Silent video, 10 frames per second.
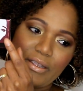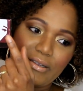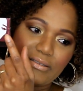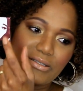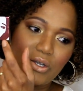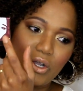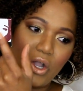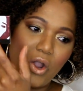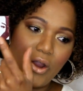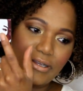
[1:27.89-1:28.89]
there's a
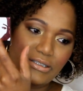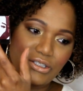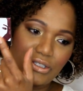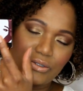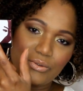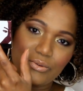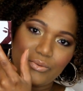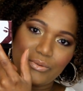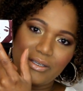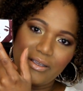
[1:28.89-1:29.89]

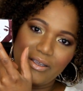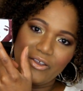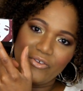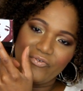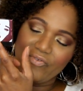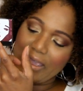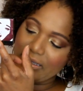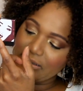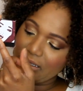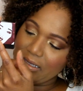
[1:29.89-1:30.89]
cartoon
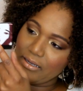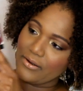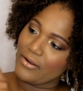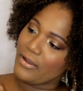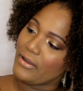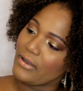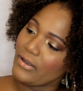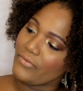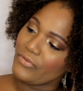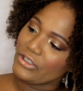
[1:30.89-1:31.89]
face here
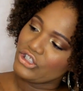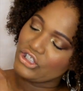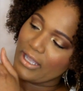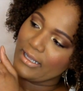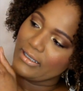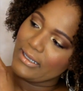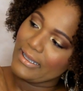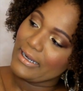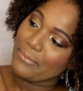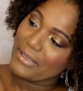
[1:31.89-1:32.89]
of Shayla,
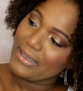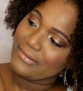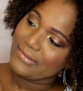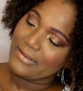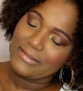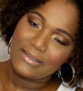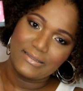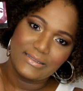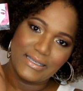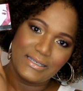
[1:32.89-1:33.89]
and I'm guessing
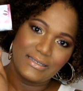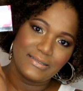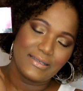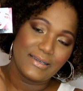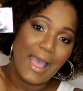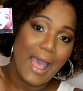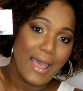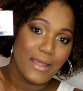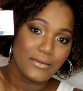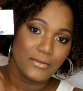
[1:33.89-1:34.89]
this is an
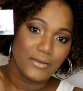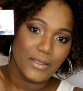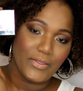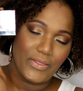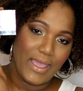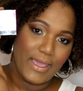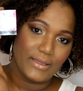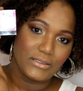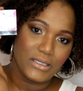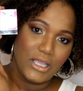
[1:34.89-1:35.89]
eye look
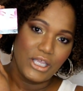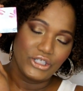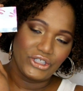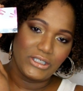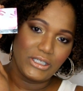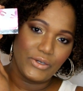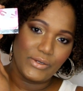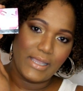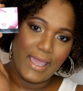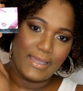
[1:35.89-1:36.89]
that she
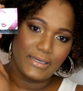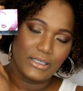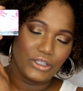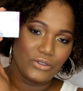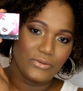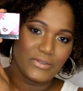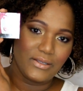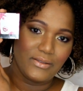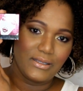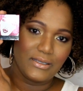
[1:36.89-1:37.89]
created
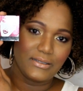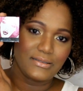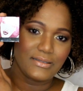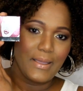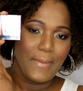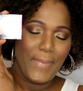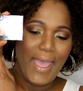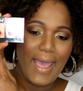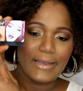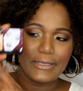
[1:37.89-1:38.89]
using this
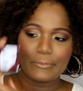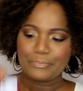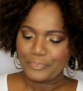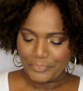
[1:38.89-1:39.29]
palette.